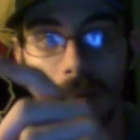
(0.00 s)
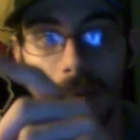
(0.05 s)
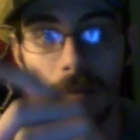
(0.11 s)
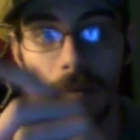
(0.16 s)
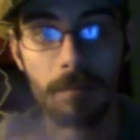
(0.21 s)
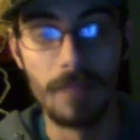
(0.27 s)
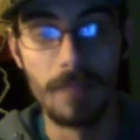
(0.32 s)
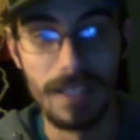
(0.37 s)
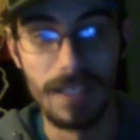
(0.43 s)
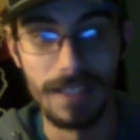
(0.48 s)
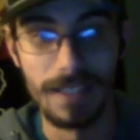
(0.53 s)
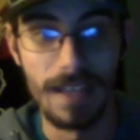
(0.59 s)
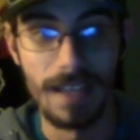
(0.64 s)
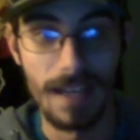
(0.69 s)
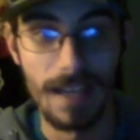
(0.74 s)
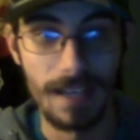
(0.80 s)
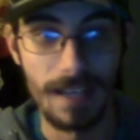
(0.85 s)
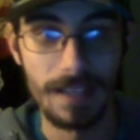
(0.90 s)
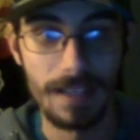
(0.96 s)
mid and
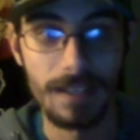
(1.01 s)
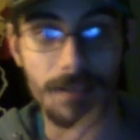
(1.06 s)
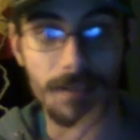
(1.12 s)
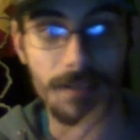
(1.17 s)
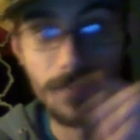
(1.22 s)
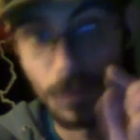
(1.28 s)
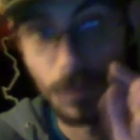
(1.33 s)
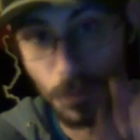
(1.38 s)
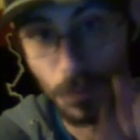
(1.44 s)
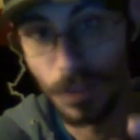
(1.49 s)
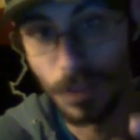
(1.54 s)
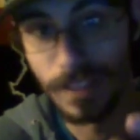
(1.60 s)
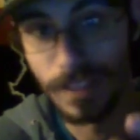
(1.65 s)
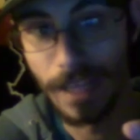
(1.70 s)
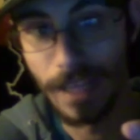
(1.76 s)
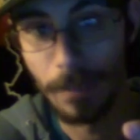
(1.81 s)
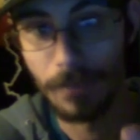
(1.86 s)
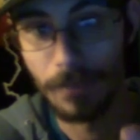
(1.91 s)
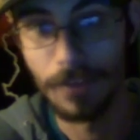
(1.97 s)
high for one
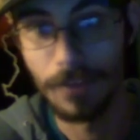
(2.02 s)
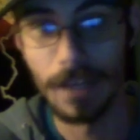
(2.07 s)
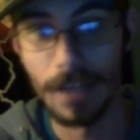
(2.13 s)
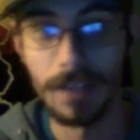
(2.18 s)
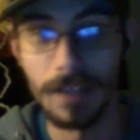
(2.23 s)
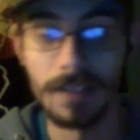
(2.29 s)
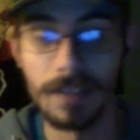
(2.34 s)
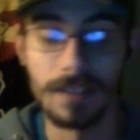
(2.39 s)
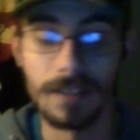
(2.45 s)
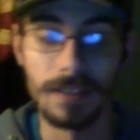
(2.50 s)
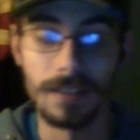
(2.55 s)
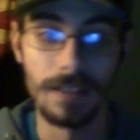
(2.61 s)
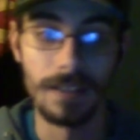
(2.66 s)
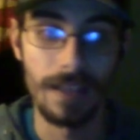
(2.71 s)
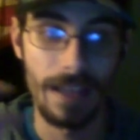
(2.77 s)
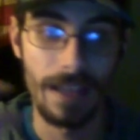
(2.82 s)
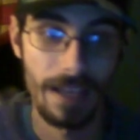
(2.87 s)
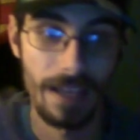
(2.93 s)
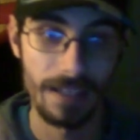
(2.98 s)
amplifier,
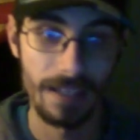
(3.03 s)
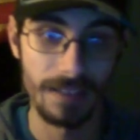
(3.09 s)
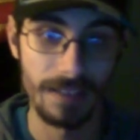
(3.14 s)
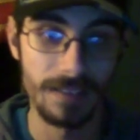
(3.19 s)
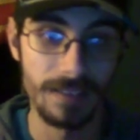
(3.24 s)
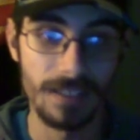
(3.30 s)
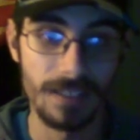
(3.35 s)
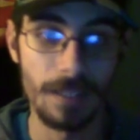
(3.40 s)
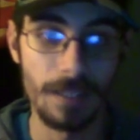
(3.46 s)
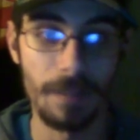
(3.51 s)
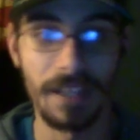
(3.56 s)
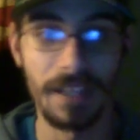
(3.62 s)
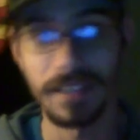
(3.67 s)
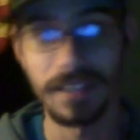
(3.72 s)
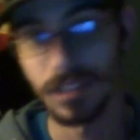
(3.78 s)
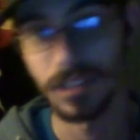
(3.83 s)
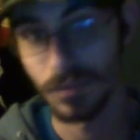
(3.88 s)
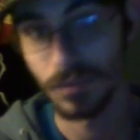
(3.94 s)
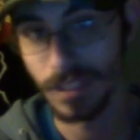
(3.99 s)
and to the
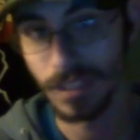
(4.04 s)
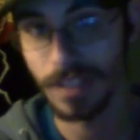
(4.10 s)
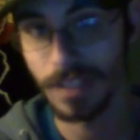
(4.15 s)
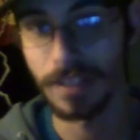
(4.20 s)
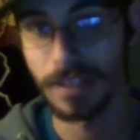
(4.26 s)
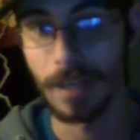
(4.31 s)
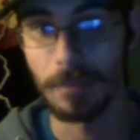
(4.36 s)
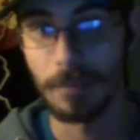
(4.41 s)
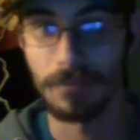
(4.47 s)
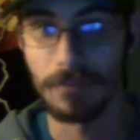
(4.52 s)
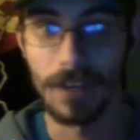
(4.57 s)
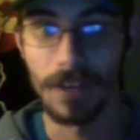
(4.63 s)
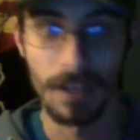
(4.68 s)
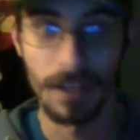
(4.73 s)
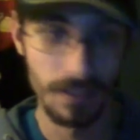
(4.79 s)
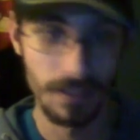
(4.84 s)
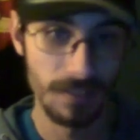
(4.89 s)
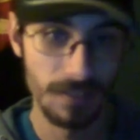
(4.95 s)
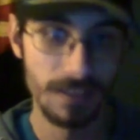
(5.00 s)
bass to another
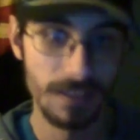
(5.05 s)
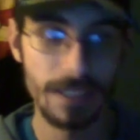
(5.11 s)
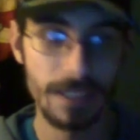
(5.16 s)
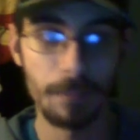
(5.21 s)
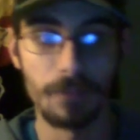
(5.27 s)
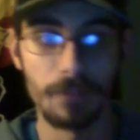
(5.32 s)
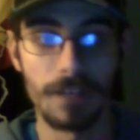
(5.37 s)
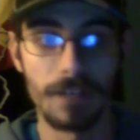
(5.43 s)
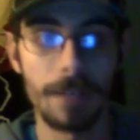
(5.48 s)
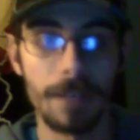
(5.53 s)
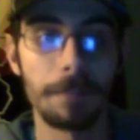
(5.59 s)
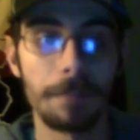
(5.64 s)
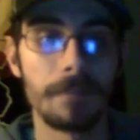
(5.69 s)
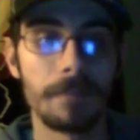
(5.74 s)
amplifier. Simple, right?